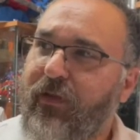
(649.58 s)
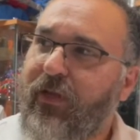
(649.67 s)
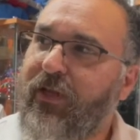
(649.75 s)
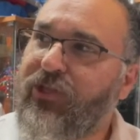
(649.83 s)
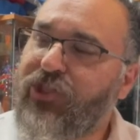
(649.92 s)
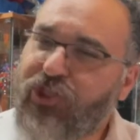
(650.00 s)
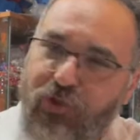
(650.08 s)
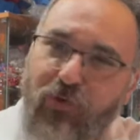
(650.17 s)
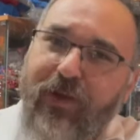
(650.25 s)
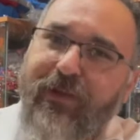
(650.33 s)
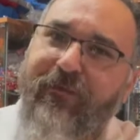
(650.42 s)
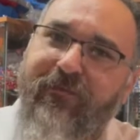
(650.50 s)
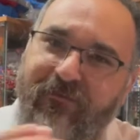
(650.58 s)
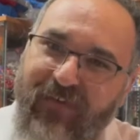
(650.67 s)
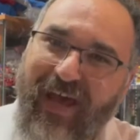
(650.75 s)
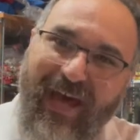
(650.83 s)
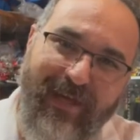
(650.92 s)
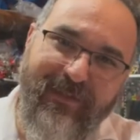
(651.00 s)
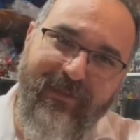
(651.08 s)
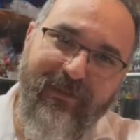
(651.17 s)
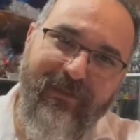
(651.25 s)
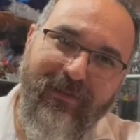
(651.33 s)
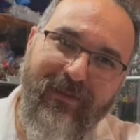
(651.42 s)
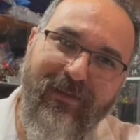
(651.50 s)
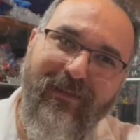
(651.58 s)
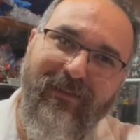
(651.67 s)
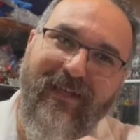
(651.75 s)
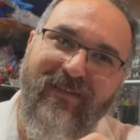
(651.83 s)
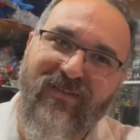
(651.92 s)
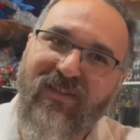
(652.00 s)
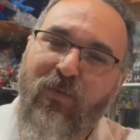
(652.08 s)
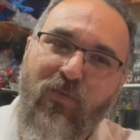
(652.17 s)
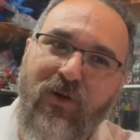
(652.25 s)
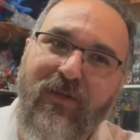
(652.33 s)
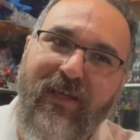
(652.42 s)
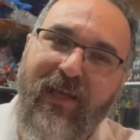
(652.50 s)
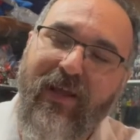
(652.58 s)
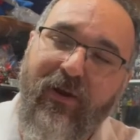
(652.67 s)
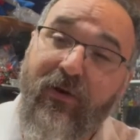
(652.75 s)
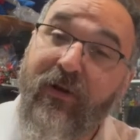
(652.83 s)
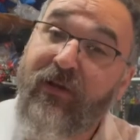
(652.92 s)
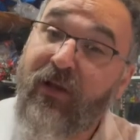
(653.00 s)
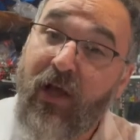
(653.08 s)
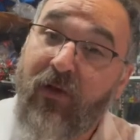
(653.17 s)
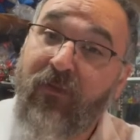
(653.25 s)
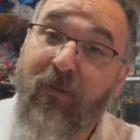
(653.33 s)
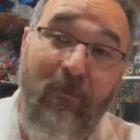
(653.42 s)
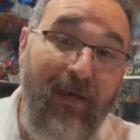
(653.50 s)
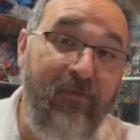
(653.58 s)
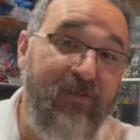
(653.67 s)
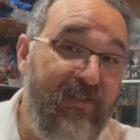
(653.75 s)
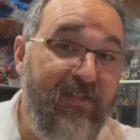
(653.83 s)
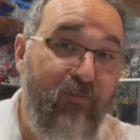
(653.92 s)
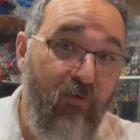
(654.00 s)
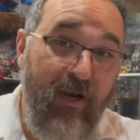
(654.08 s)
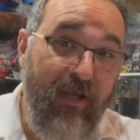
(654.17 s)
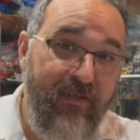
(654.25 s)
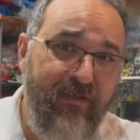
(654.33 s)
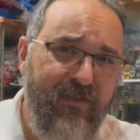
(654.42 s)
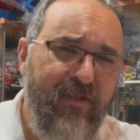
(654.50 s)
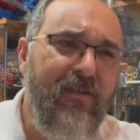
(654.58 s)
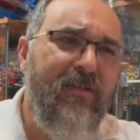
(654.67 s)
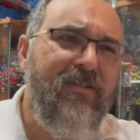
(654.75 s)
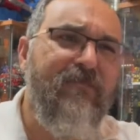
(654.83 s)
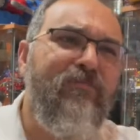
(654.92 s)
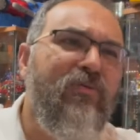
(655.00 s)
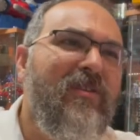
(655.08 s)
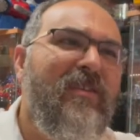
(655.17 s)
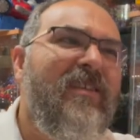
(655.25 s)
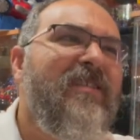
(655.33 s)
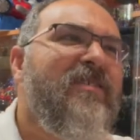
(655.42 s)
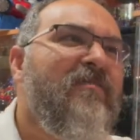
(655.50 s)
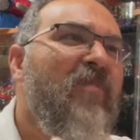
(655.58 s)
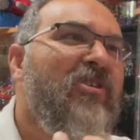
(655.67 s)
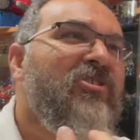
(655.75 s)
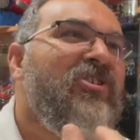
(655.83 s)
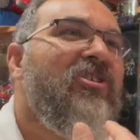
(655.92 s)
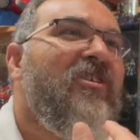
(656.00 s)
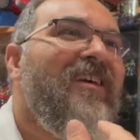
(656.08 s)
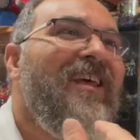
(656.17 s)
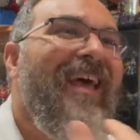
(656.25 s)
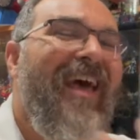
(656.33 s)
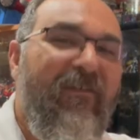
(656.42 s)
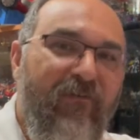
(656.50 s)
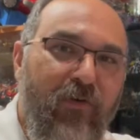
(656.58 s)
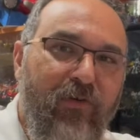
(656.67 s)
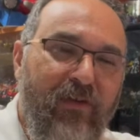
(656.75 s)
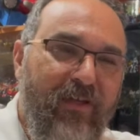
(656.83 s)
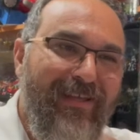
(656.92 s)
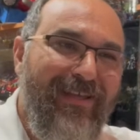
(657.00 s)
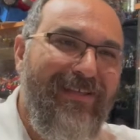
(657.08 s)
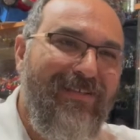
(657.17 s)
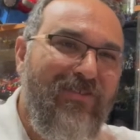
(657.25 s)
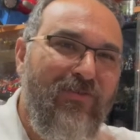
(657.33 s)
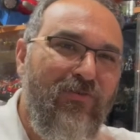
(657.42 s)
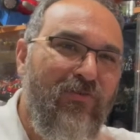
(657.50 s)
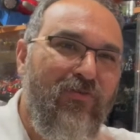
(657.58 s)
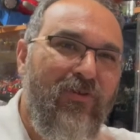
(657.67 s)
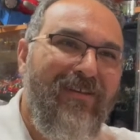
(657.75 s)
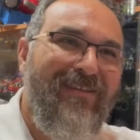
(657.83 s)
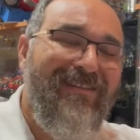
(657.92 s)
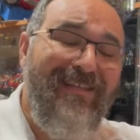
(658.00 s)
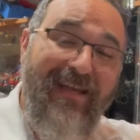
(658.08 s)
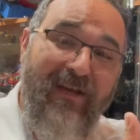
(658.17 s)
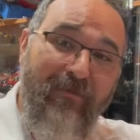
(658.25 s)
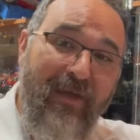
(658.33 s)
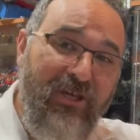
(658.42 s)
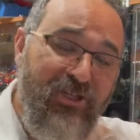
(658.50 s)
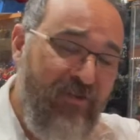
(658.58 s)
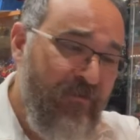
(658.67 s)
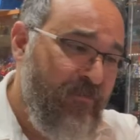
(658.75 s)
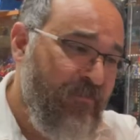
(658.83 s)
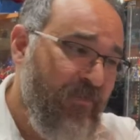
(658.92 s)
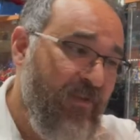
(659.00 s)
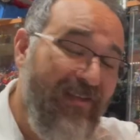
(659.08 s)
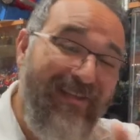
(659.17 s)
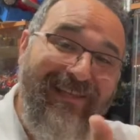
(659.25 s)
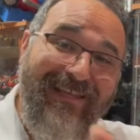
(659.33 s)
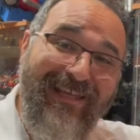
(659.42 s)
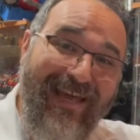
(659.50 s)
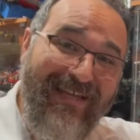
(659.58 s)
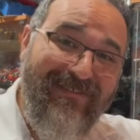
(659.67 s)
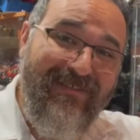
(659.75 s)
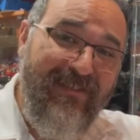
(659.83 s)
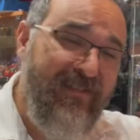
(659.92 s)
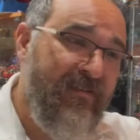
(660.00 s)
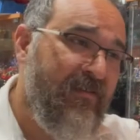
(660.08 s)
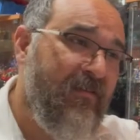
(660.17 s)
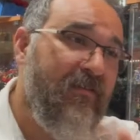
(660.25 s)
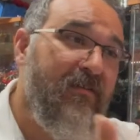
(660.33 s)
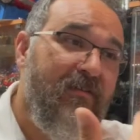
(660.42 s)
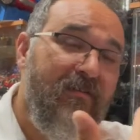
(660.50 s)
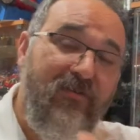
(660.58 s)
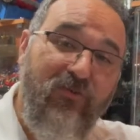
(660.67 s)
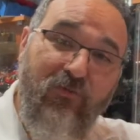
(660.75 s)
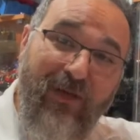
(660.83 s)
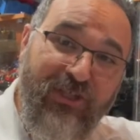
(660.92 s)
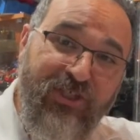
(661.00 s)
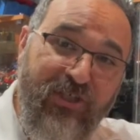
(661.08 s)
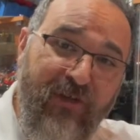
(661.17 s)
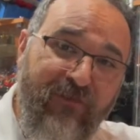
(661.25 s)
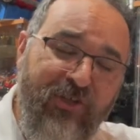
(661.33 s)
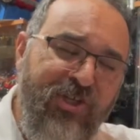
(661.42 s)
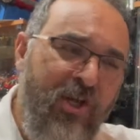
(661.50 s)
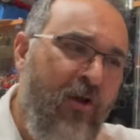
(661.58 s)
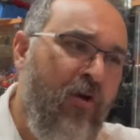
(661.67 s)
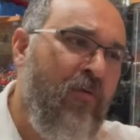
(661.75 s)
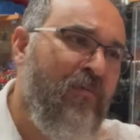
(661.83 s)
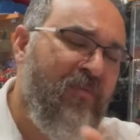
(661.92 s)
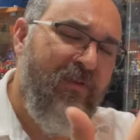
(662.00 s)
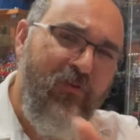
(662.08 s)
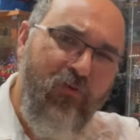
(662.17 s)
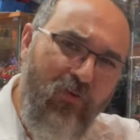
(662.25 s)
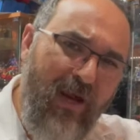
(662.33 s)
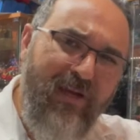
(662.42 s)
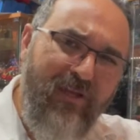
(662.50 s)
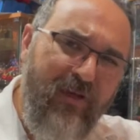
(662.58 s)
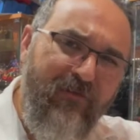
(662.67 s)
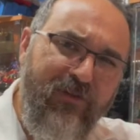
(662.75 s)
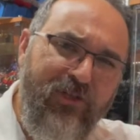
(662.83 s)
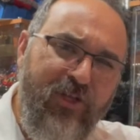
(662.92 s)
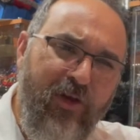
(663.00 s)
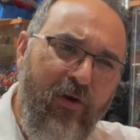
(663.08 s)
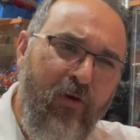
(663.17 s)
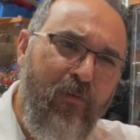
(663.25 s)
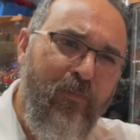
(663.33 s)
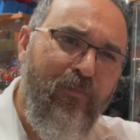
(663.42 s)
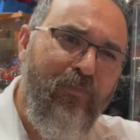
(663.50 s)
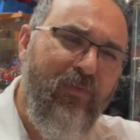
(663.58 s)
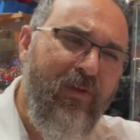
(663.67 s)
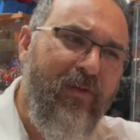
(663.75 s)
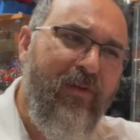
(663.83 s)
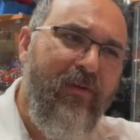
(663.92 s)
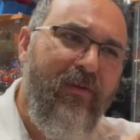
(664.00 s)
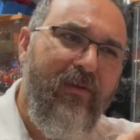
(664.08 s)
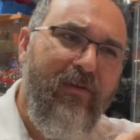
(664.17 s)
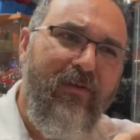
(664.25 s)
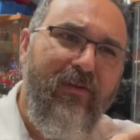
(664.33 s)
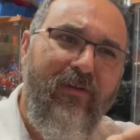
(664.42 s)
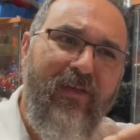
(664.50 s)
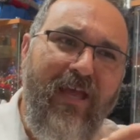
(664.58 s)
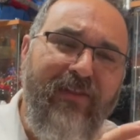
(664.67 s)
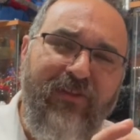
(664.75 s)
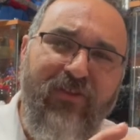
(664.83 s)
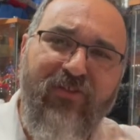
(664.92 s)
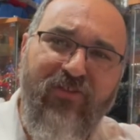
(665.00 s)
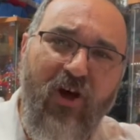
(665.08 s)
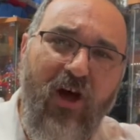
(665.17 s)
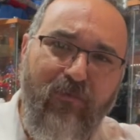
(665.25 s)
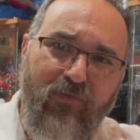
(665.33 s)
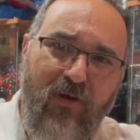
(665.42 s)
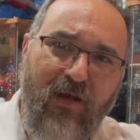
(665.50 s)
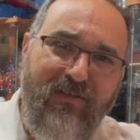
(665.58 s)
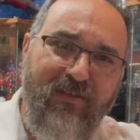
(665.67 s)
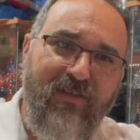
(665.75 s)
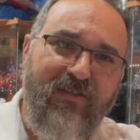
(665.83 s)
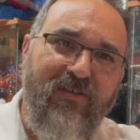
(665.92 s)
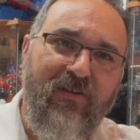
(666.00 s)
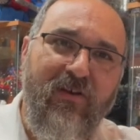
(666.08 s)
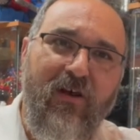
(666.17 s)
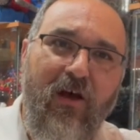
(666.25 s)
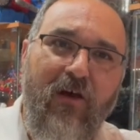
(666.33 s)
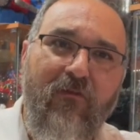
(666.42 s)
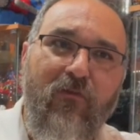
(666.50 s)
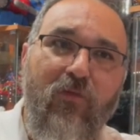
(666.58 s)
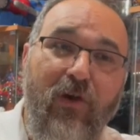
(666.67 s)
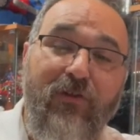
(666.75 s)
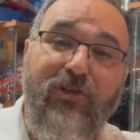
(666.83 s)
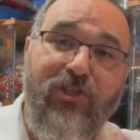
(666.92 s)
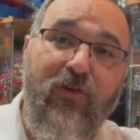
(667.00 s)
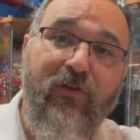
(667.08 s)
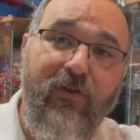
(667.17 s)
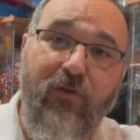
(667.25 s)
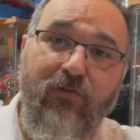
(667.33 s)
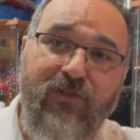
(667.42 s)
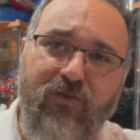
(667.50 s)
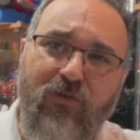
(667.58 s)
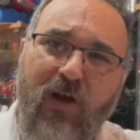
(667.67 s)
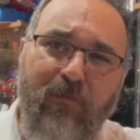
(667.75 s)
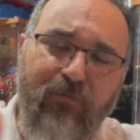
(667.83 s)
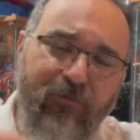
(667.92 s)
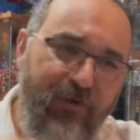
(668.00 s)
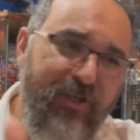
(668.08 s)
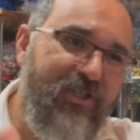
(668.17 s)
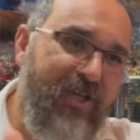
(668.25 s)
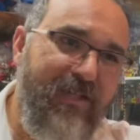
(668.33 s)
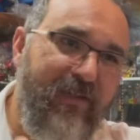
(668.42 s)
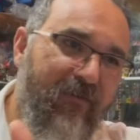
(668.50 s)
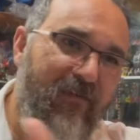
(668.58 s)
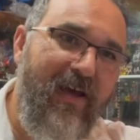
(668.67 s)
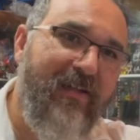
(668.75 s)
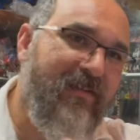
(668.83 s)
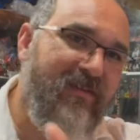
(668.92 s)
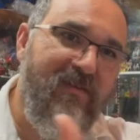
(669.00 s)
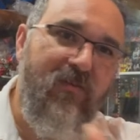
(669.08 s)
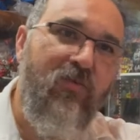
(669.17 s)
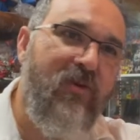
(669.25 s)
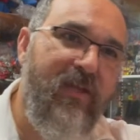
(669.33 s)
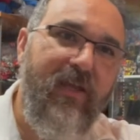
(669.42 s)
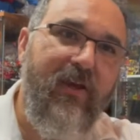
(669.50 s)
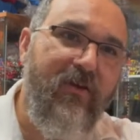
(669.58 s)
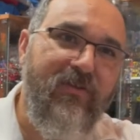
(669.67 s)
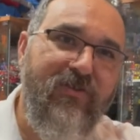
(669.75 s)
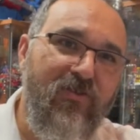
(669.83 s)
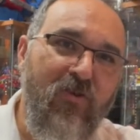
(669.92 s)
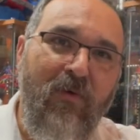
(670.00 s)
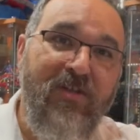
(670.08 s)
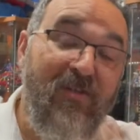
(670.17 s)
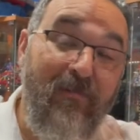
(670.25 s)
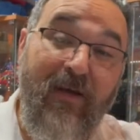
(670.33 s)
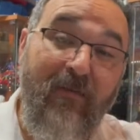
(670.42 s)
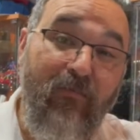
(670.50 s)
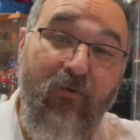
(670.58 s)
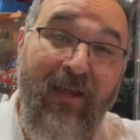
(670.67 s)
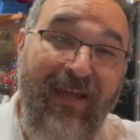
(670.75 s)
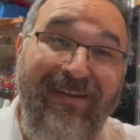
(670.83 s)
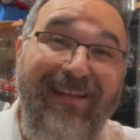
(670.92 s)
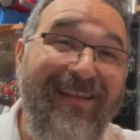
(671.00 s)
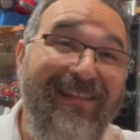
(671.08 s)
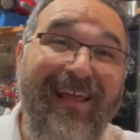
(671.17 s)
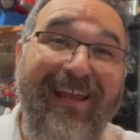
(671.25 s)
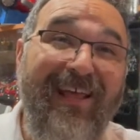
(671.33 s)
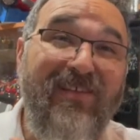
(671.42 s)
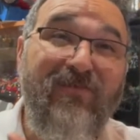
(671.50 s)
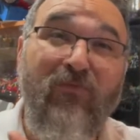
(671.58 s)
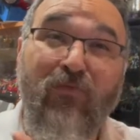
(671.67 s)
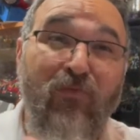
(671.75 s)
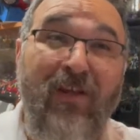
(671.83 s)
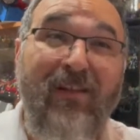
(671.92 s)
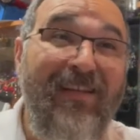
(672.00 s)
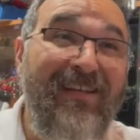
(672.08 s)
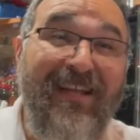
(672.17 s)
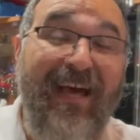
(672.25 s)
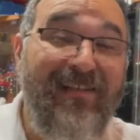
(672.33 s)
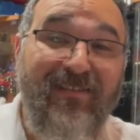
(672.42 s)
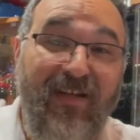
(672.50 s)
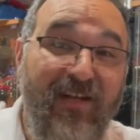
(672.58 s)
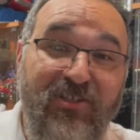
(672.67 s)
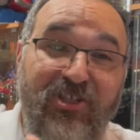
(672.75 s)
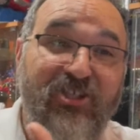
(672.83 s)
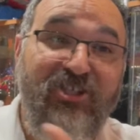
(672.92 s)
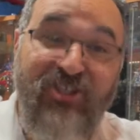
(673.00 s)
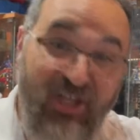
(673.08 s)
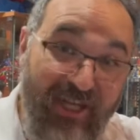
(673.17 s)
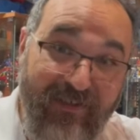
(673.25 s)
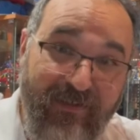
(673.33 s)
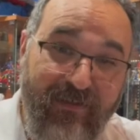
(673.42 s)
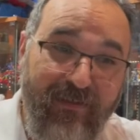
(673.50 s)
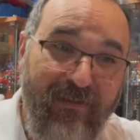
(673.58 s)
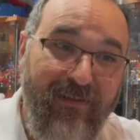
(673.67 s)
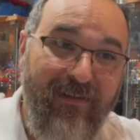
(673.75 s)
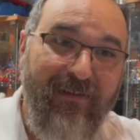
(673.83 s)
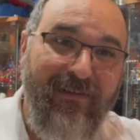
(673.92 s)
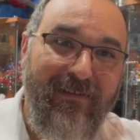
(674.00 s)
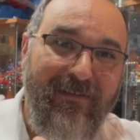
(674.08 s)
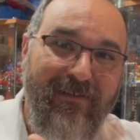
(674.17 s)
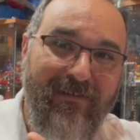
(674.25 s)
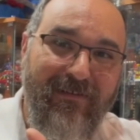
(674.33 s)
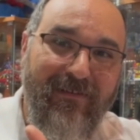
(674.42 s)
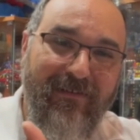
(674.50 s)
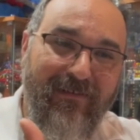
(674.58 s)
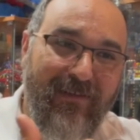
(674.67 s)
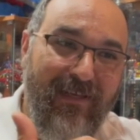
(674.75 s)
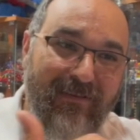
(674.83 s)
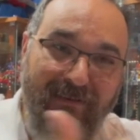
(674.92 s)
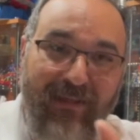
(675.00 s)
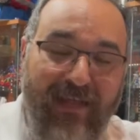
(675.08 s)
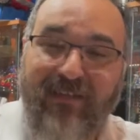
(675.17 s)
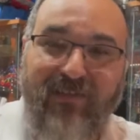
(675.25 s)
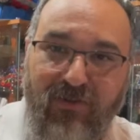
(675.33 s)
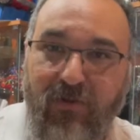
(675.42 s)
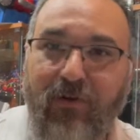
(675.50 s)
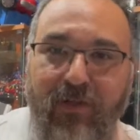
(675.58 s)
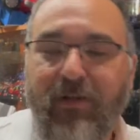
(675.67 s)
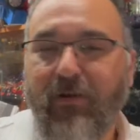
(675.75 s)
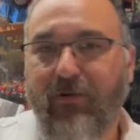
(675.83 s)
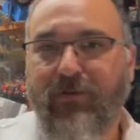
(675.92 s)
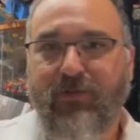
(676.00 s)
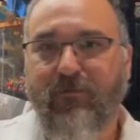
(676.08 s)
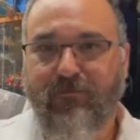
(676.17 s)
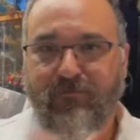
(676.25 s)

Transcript: Enjoy the fact that someone cared enough about this brand to put this much effort into the animation, the casting, the direction of the show, the writing of the show, and the thought process of where the show can go to. Appreciate the fact that someone cares so much about a brand that has really not done shit in the last 30 years.